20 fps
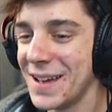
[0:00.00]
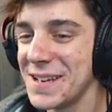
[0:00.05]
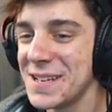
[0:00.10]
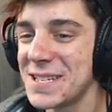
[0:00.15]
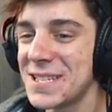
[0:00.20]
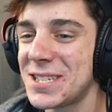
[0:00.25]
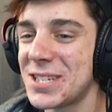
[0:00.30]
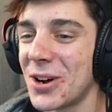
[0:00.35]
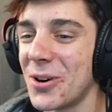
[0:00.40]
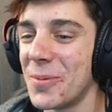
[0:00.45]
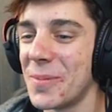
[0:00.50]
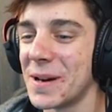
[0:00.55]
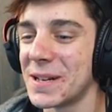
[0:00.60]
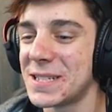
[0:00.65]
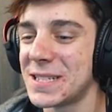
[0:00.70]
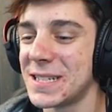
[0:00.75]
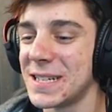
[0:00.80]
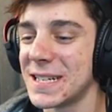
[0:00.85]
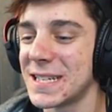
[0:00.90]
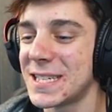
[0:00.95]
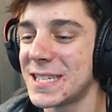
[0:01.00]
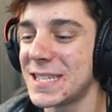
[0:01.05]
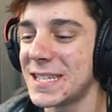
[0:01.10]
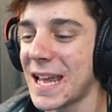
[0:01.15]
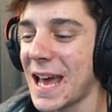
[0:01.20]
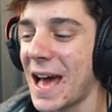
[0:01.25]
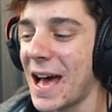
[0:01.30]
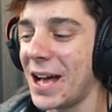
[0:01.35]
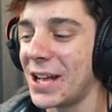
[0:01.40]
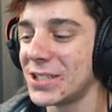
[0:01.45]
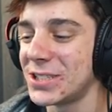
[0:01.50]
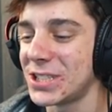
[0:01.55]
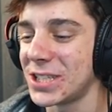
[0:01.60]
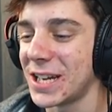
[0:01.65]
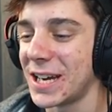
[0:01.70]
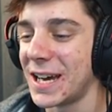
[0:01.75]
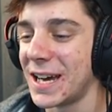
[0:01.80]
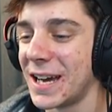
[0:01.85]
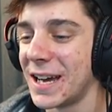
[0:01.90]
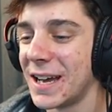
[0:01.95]
So much
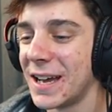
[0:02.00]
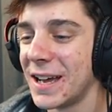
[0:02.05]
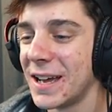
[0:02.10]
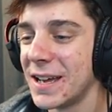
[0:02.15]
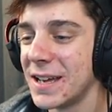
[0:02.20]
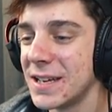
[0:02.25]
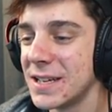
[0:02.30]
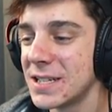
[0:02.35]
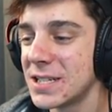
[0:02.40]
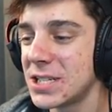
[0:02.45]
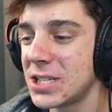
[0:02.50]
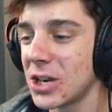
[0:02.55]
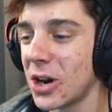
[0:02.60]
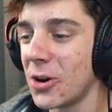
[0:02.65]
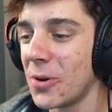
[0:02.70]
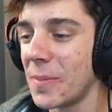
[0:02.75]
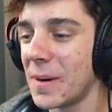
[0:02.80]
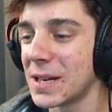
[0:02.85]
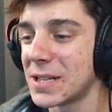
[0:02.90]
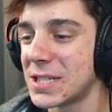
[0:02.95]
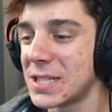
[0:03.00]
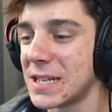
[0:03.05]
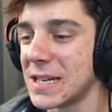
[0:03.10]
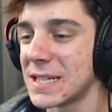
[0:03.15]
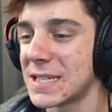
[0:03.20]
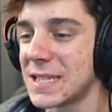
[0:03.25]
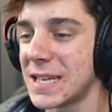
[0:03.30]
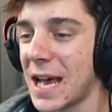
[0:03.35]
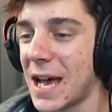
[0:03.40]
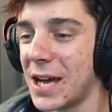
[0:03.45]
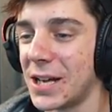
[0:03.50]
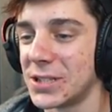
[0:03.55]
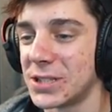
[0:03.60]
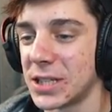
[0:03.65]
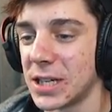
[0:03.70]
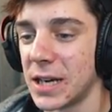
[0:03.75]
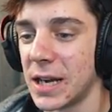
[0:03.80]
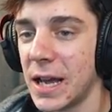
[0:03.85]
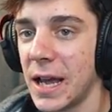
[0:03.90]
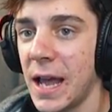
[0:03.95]
nostalgia. So much
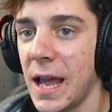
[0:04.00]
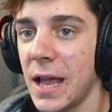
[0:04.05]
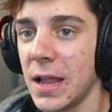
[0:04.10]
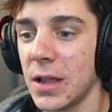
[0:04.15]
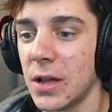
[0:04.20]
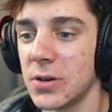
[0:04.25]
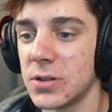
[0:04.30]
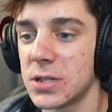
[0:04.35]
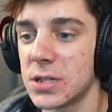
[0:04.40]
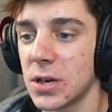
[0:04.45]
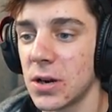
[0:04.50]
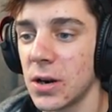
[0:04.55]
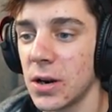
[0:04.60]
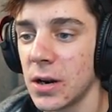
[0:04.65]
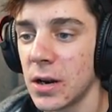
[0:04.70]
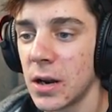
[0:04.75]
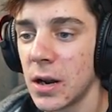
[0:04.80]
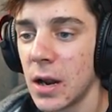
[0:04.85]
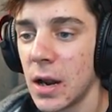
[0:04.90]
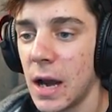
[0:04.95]
nostalgia. Hello, sir.